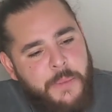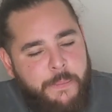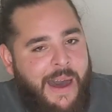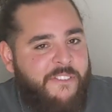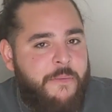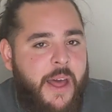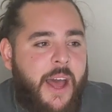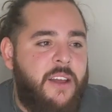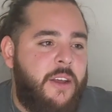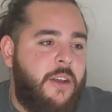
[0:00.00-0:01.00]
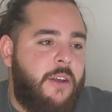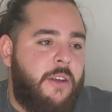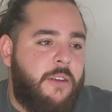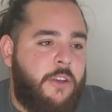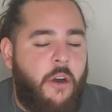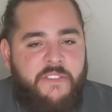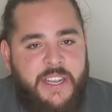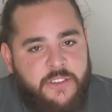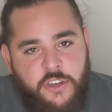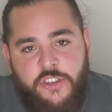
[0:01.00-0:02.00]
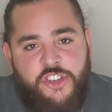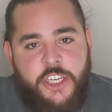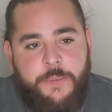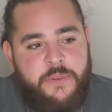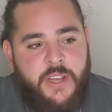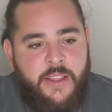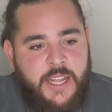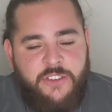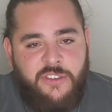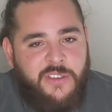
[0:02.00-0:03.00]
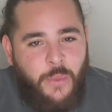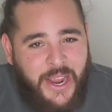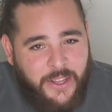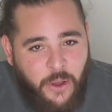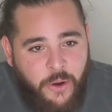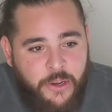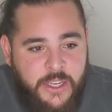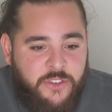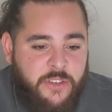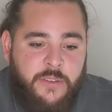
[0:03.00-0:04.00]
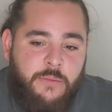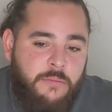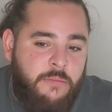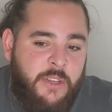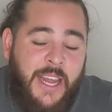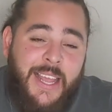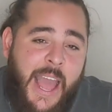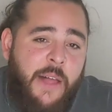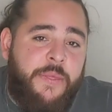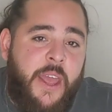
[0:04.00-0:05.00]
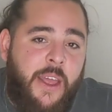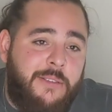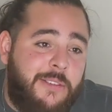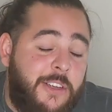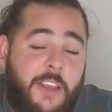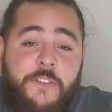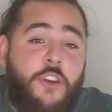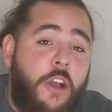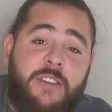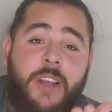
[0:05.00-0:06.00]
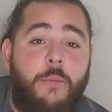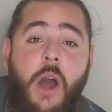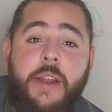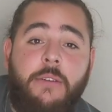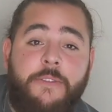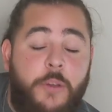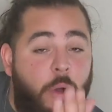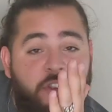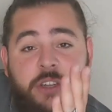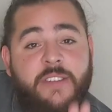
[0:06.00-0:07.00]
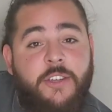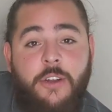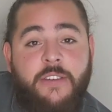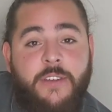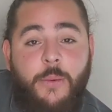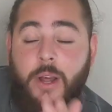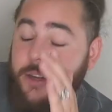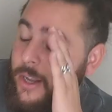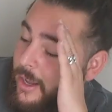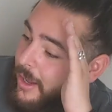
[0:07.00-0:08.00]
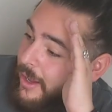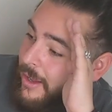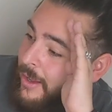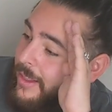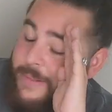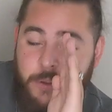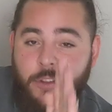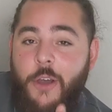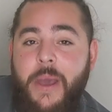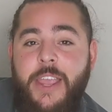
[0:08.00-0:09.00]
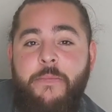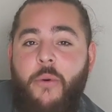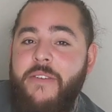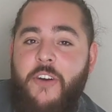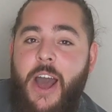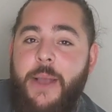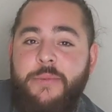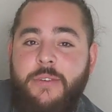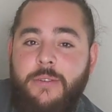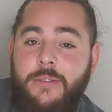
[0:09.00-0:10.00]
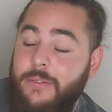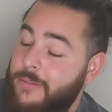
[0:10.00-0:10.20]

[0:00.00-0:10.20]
But apart from that, going for internships, and that's just the way to go. It's just getting out there. Look, if you know someone, if you're watching this, you know someone, let them know about your boy vibes.